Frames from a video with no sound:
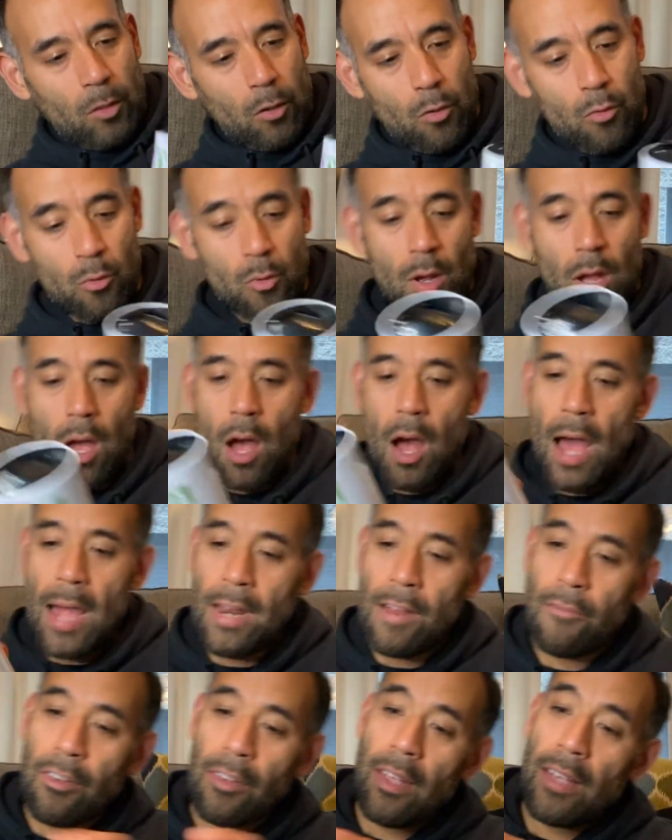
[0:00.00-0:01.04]
Ooh, I
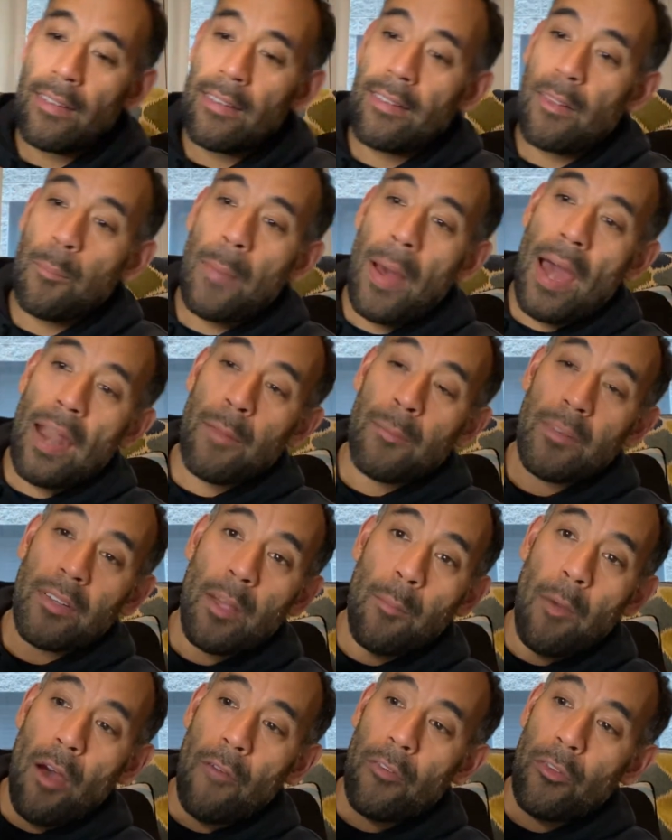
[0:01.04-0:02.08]
didn't realize the bottoms
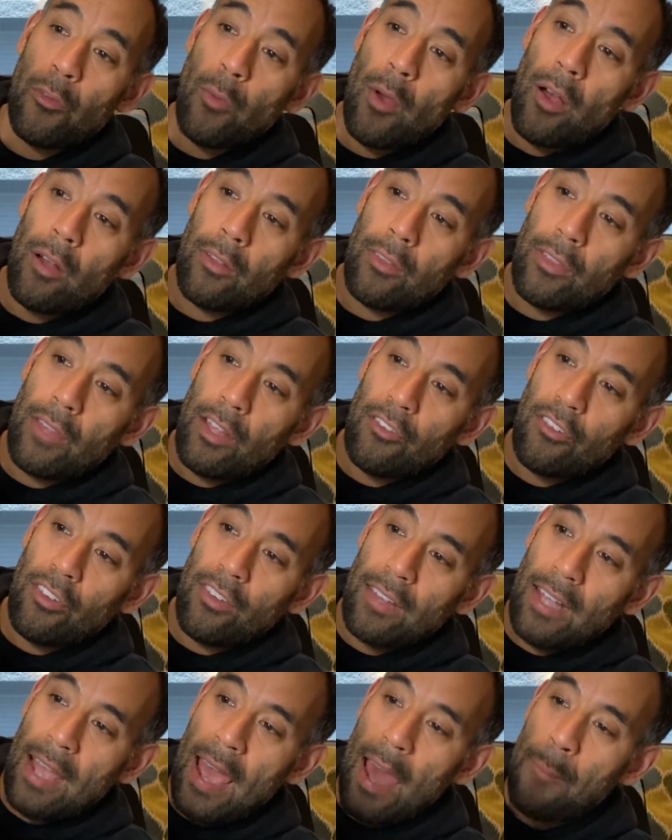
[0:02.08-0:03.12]
come off as well. That
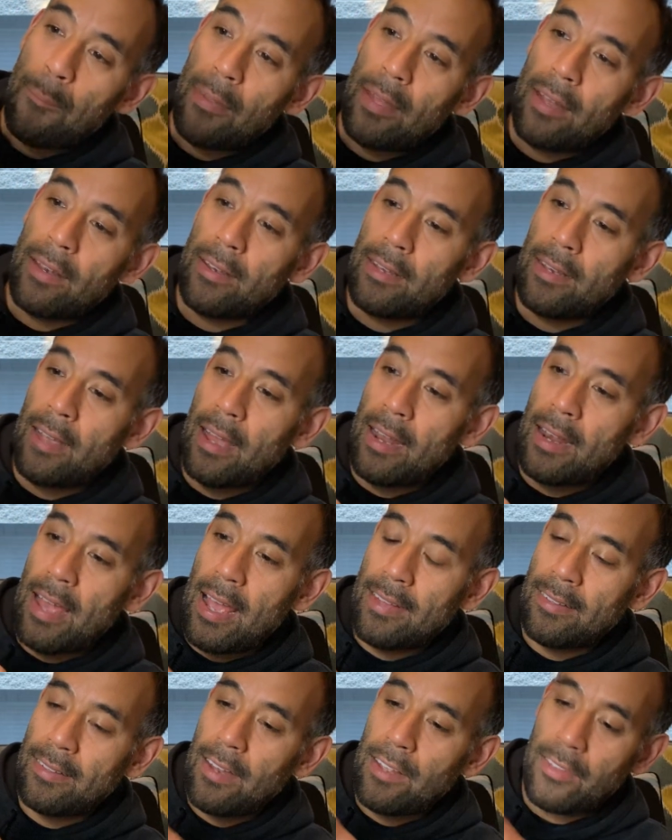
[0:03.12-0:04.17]
just happened kind of
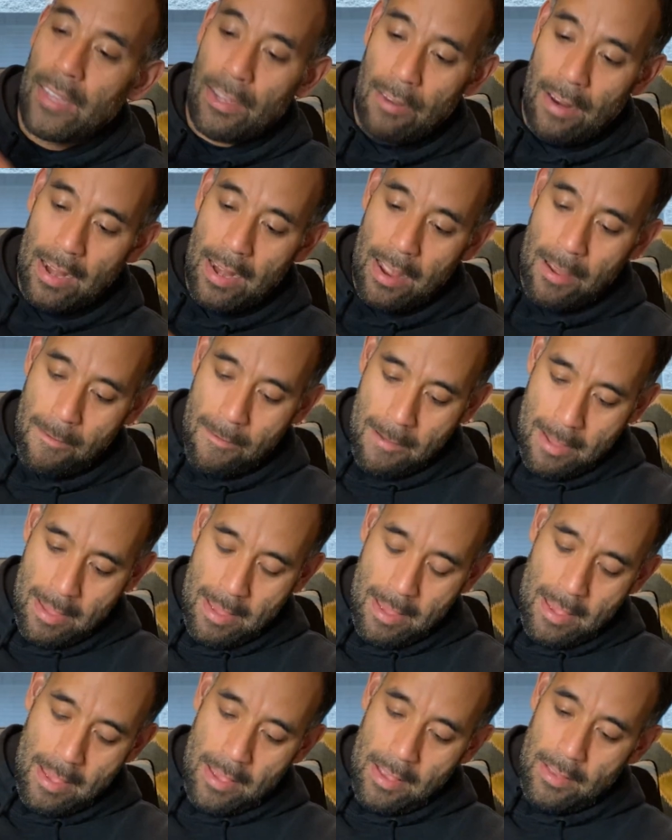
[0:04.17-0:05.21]
accidentally right now.
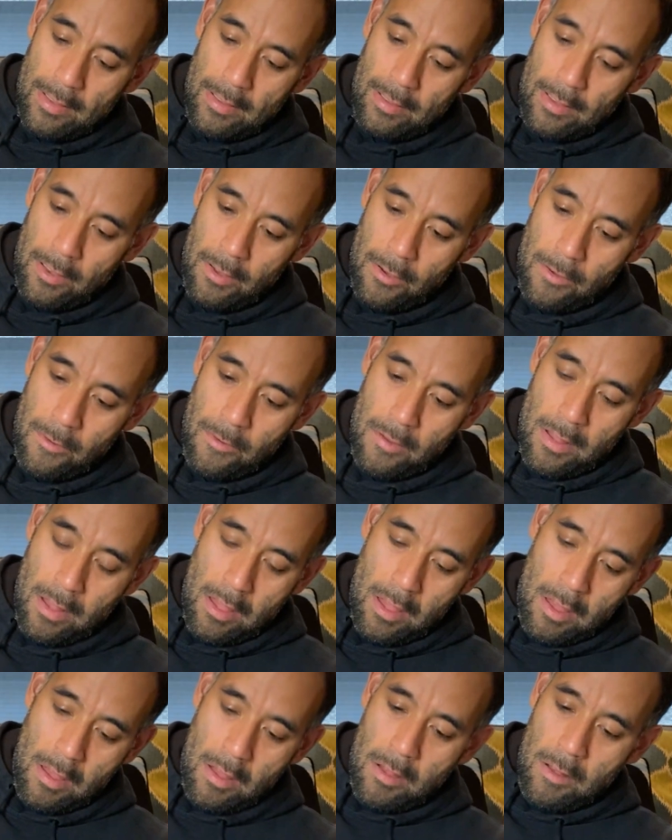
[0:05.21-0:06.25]
So
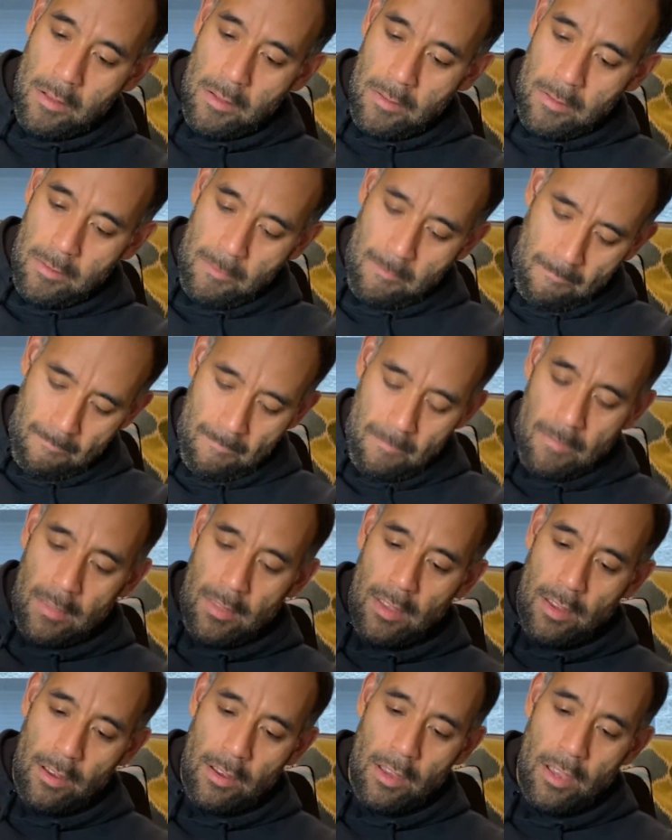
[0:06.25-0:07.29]

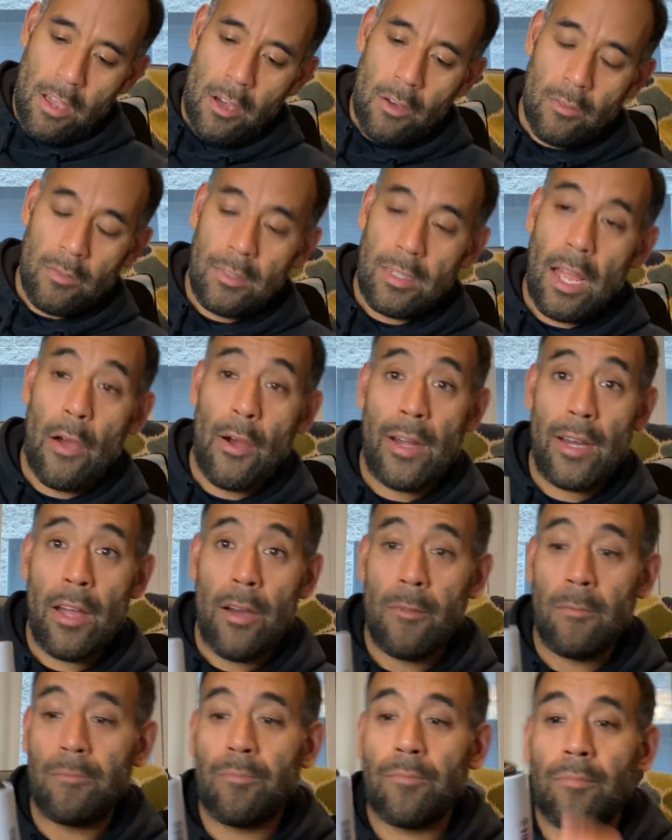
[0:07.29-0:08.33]
there you go, now I
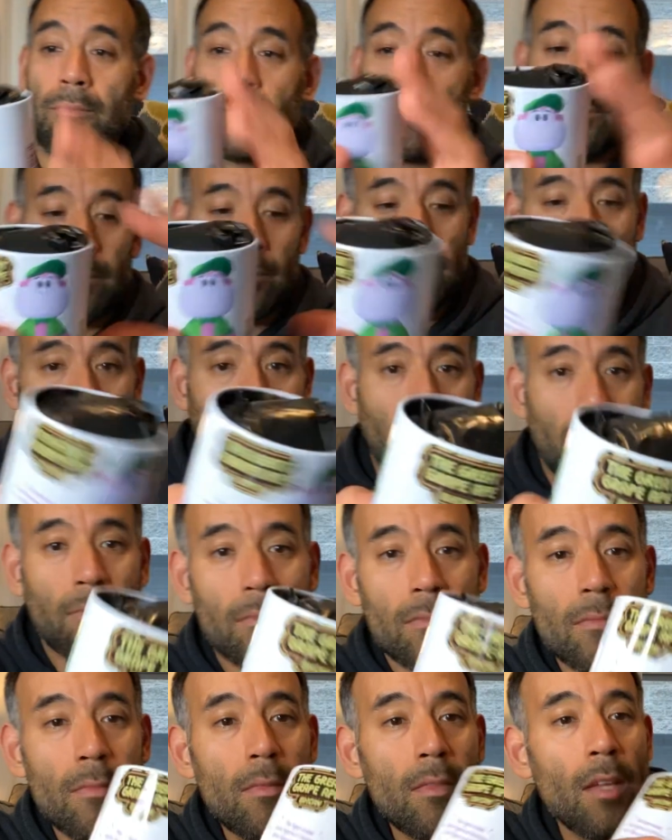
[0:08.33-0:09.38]
know.
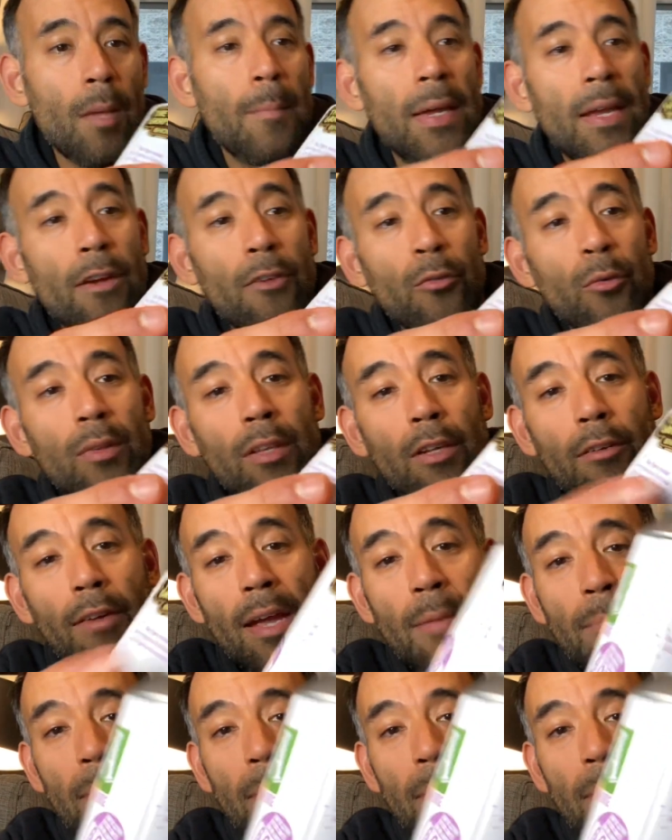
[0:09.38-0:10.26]
But here's what the Great